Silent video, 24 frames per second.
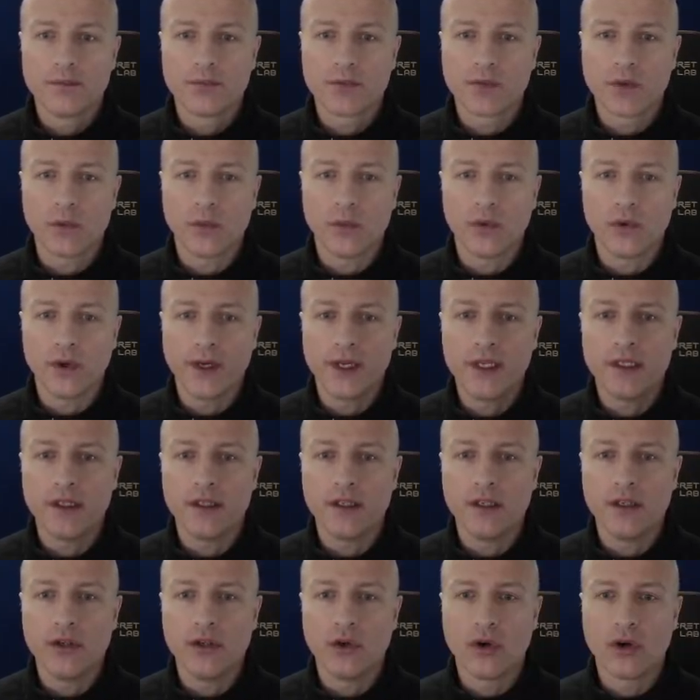Right at the
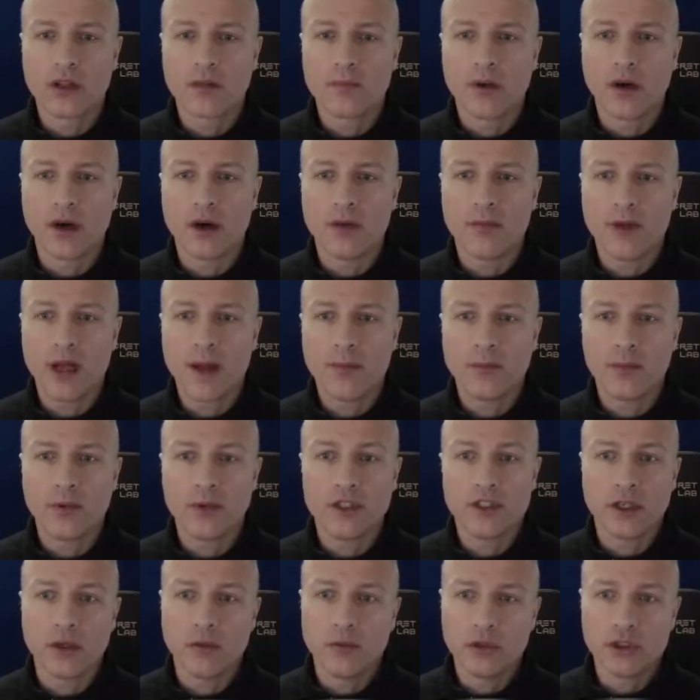north part of the map,
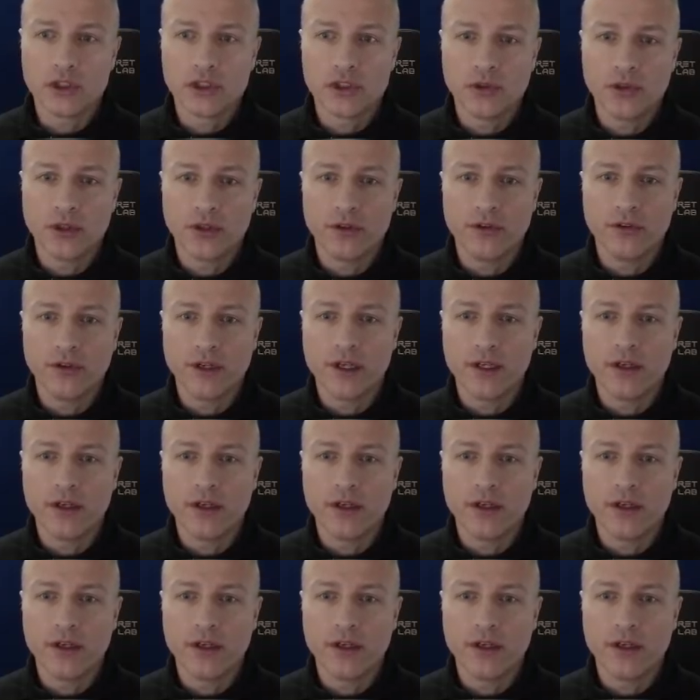which I will show you right